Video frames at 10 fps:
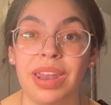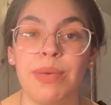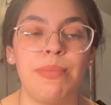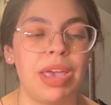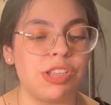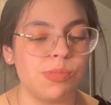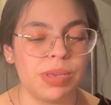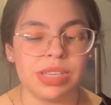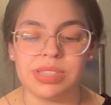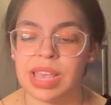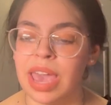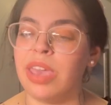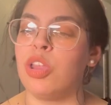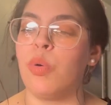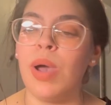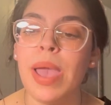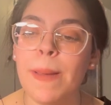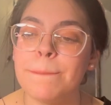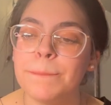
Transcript: It makes me say, you know what,